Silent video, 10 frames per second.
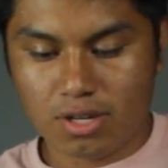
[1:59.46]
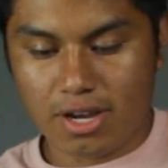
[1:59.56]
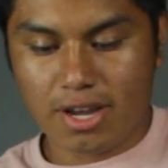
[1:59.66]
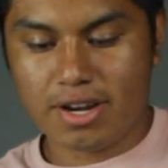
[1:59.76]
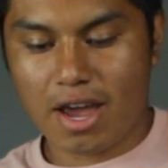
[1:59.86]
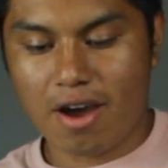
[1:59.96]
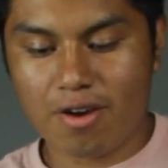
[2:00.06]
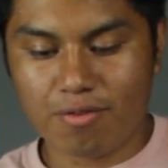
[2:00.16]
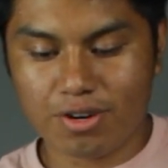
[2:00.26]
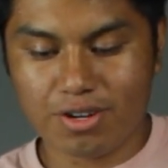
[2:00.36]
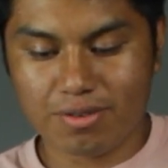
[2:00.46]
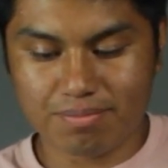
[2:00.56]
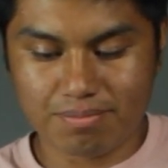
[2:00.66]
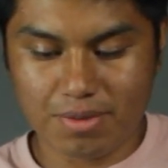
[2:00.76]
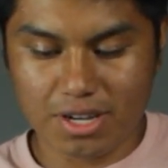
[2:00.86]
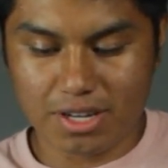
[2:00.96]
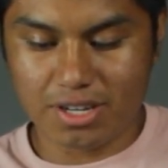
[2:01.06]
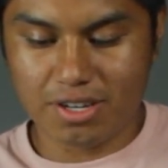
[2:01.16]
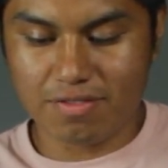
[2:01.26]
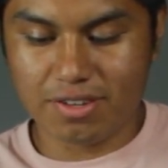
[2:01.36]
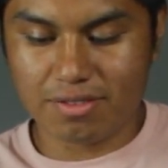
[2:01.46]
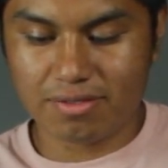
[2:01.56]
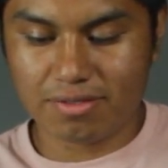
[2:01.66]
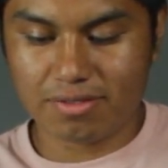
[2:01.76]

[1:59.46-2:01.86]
And now I want to make it even